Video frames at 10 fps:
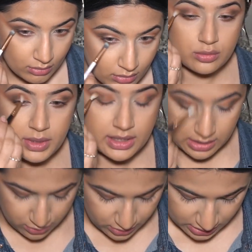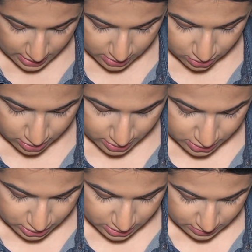Go back in with that
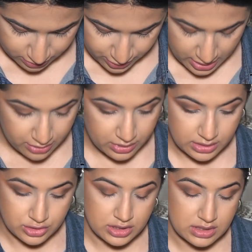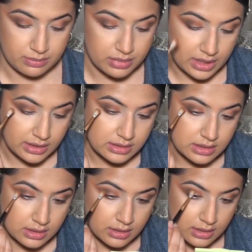orange brown and just blend
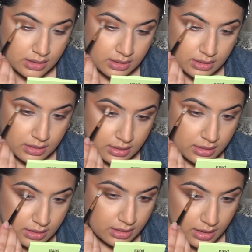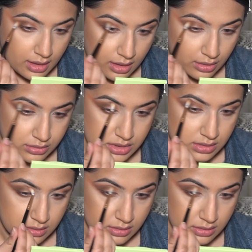it out.